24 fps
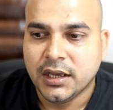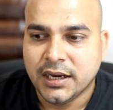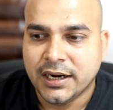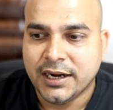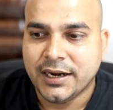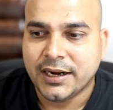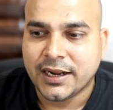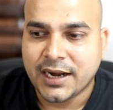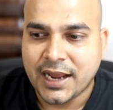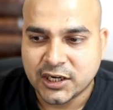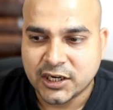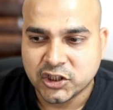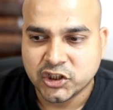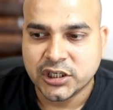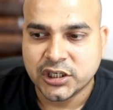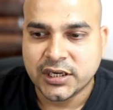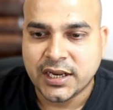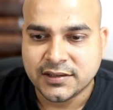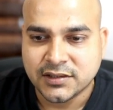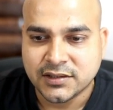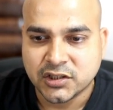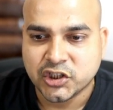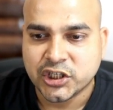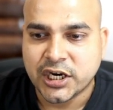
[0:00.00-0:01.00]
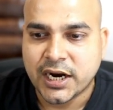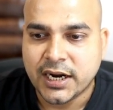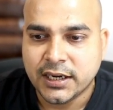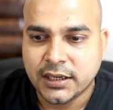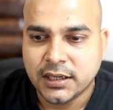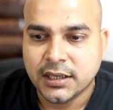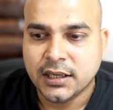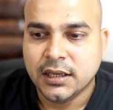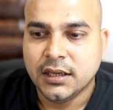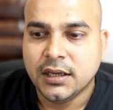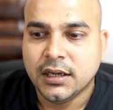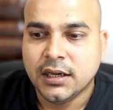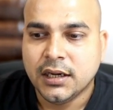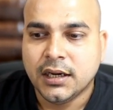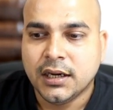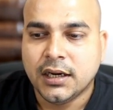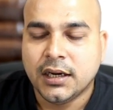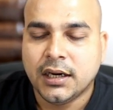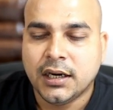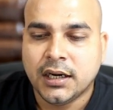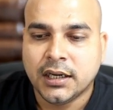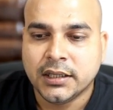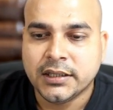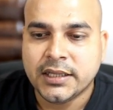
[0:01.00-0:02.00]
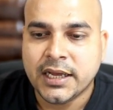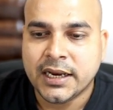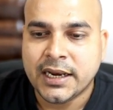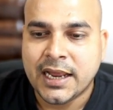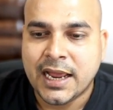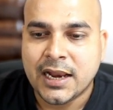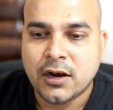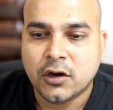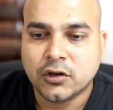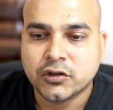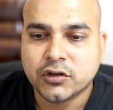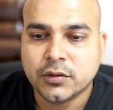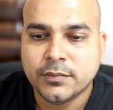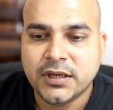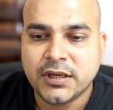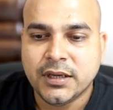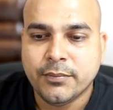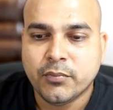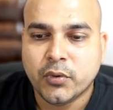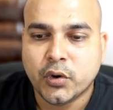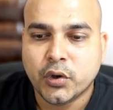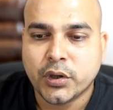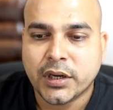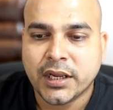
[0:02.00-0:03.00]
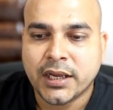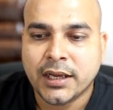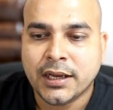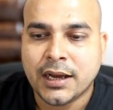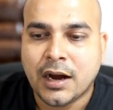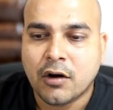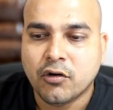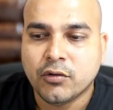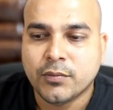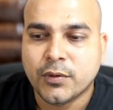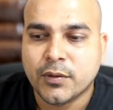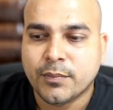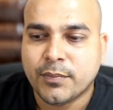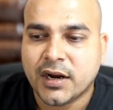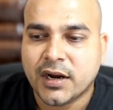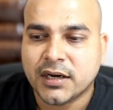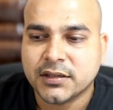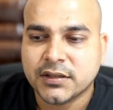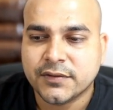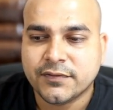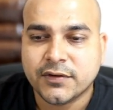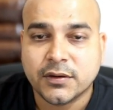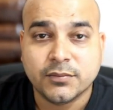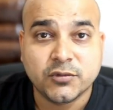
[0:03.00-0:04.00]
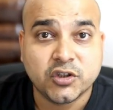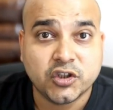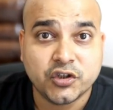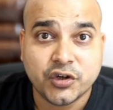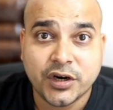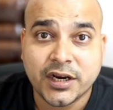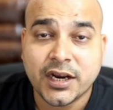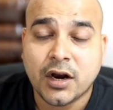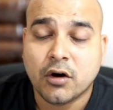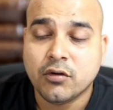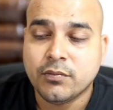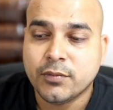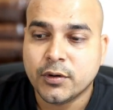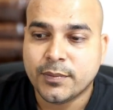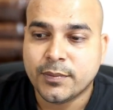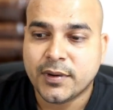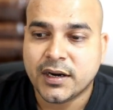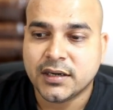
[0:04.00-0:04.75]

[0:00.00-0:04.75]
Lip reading: interaction as a chat. Then I'll also be importing output parser from string output